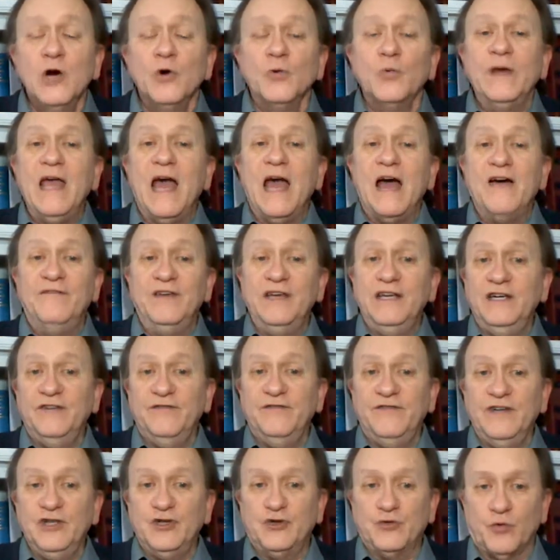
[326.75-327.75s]
We have
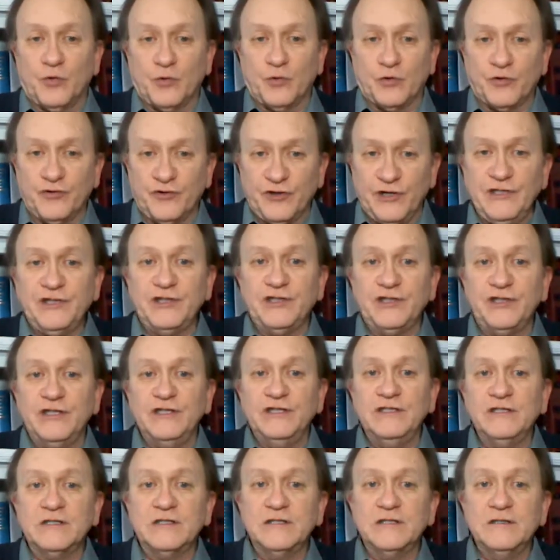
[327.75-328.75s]
individual
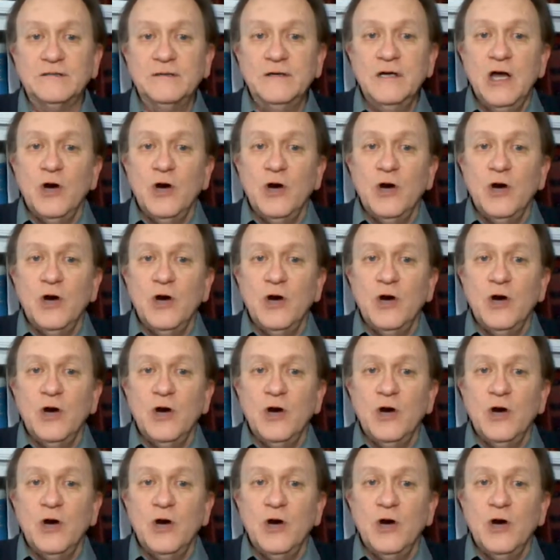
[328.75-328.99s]
Christians